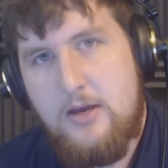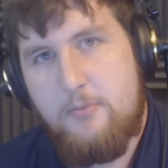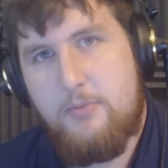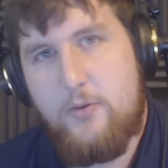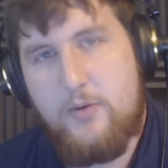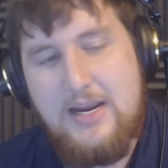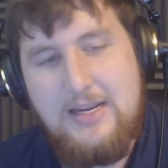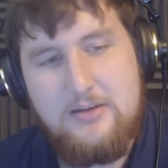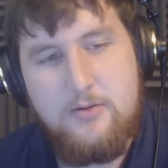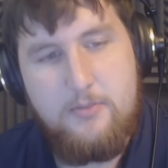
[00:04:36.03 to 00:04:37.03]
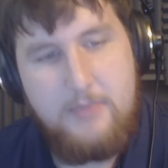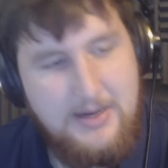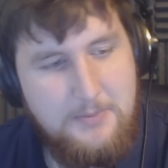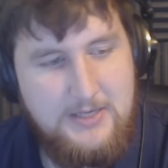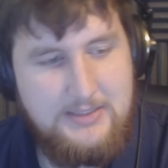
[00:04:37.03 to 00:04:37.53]
But when I get them on
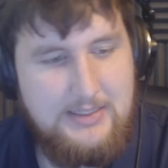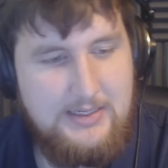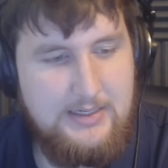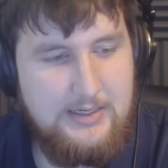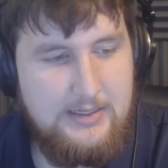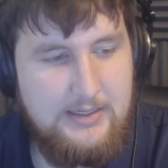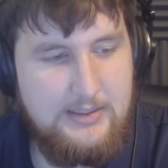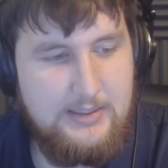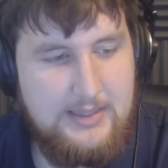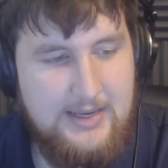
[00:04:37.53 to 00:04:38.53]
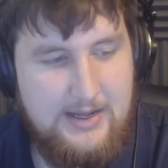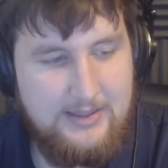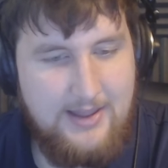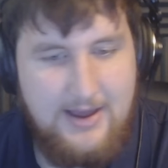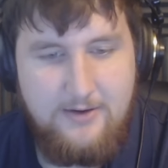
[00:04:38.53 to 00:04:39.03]
my PC, that a
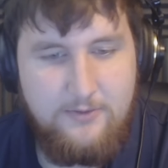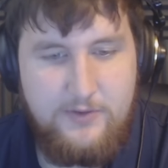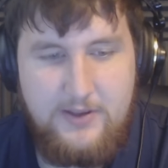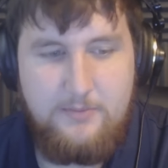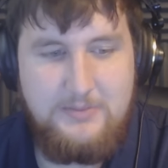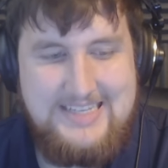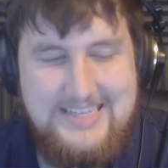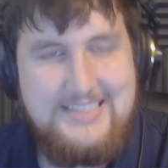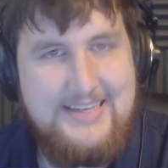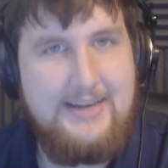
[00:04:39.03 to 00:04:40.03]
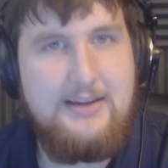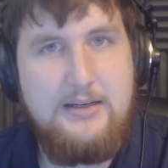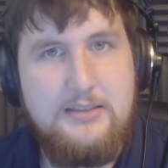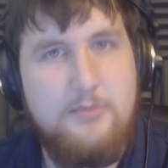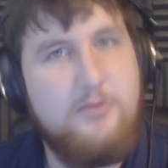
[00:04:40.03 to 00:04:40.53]
lot of them desync.
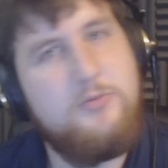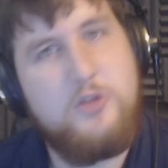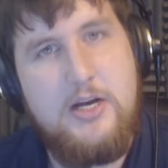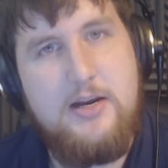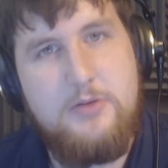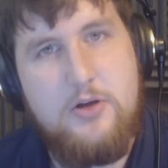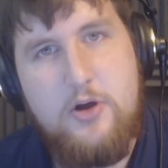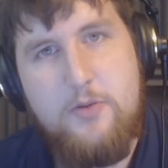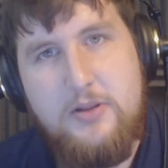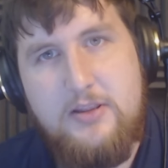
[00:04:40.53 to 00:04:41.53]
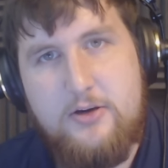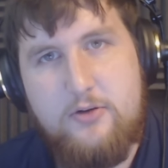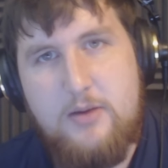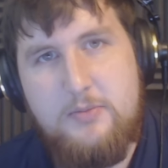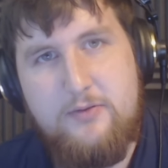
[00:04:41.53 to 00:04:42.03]
Some of them straight up don't open their
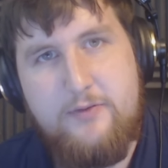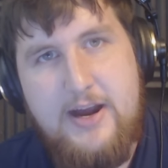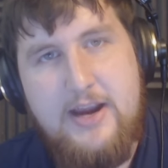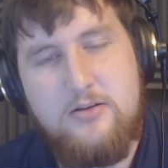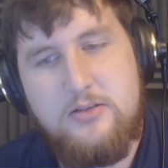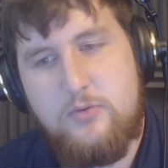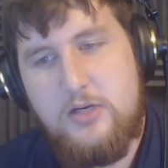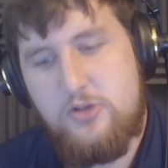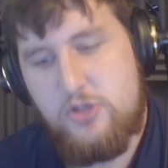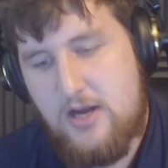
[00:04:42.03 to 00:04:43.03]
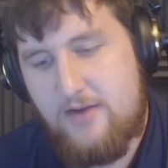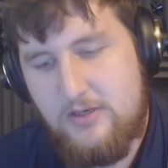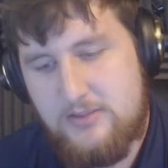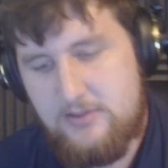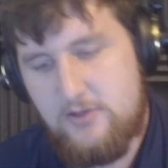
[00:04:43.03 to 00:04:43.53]
corrupted files, which
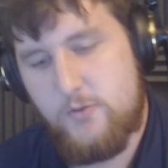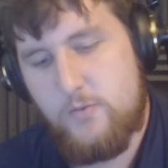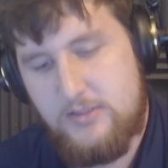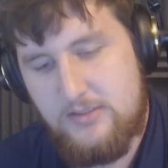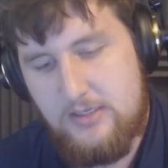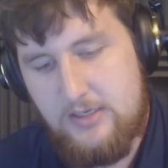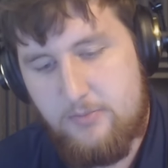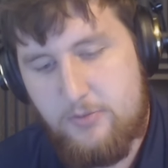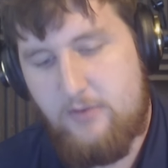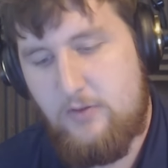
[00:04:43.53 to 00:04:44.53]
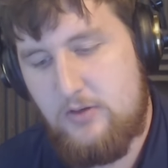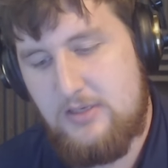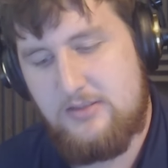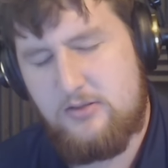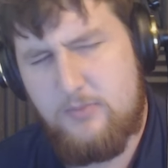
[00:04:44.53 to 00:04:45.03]
obviously those are ones that didn't get previewed
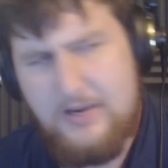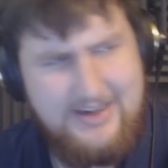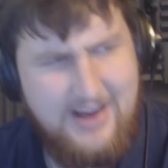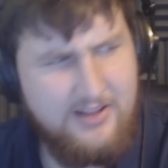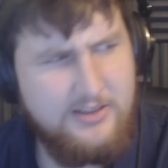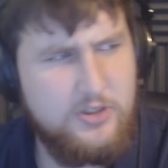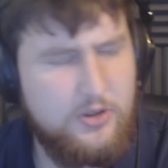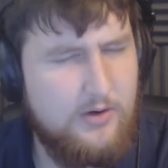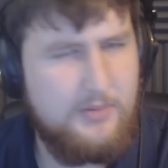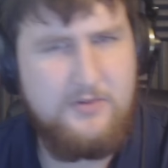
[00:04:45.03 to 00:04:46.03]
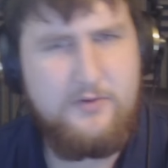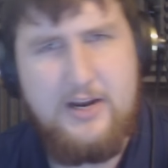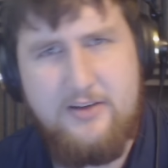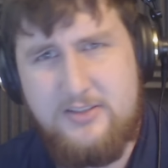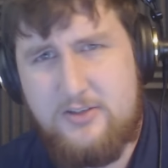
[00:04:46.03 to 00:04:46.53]
because to my knowledge, a corrupted
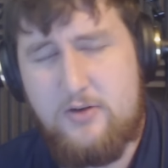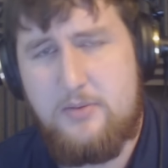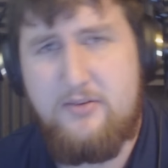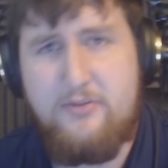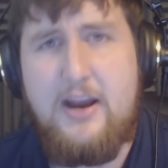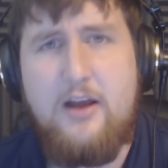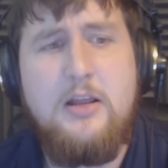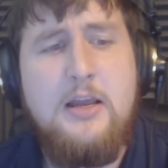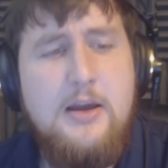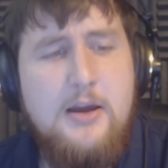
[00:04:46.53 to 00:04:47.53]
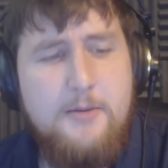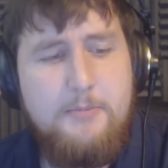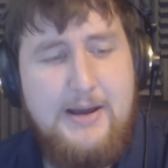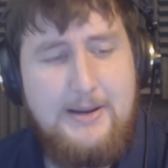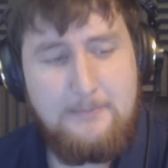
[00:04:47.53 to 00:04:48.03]
file is a corrupted file.
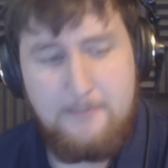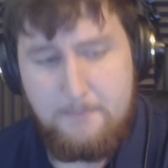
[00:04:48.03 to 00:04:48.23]
But